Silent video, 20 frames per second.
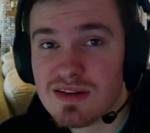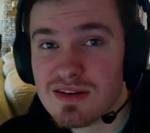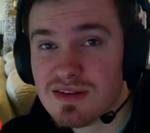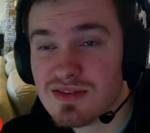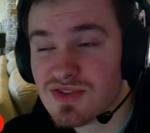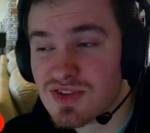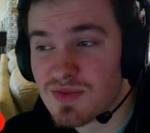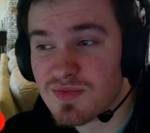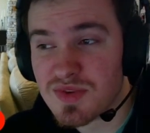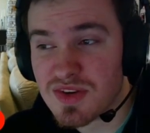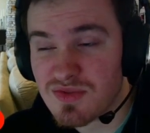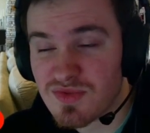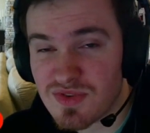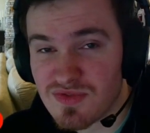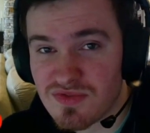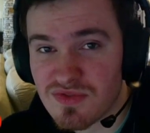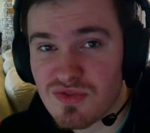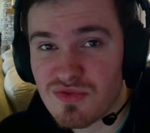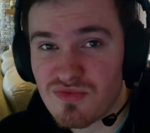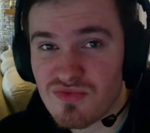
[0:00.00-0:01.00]
Something we've
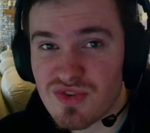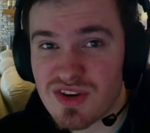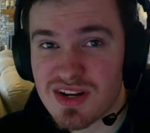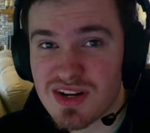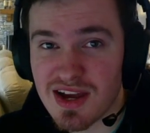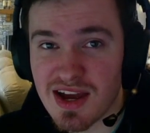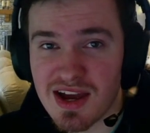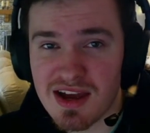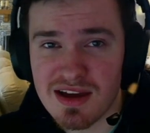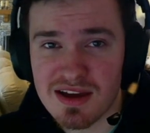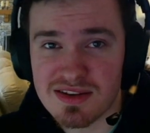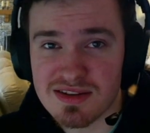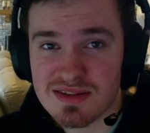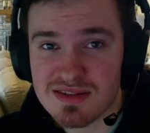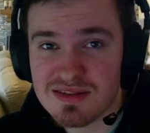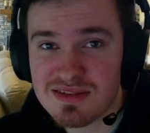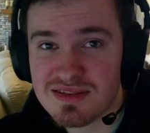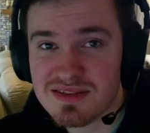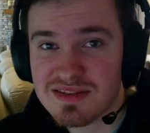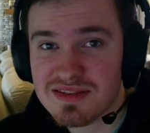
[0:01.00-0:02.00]
not really had
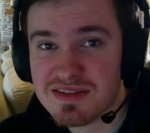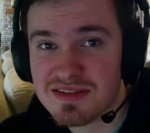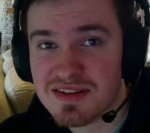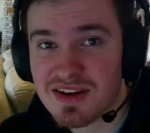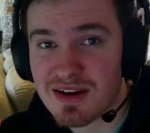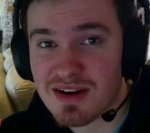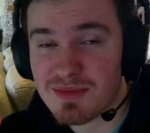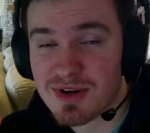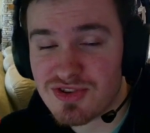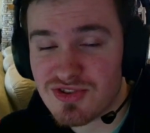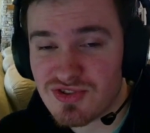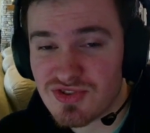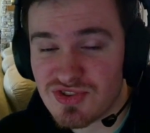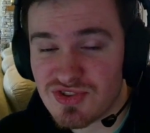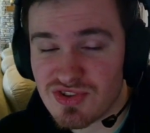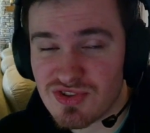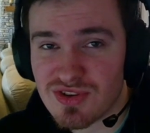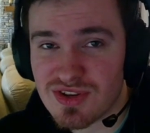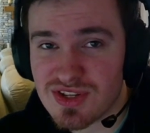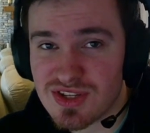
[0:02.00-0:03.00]
at Manchester
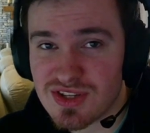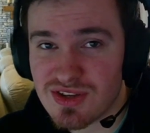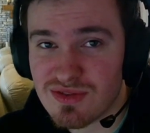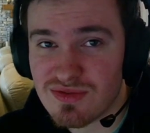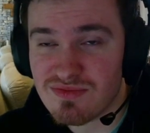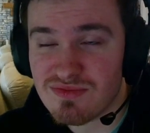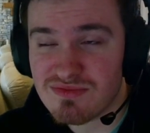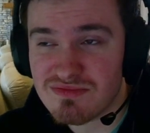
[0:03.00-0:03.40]
United,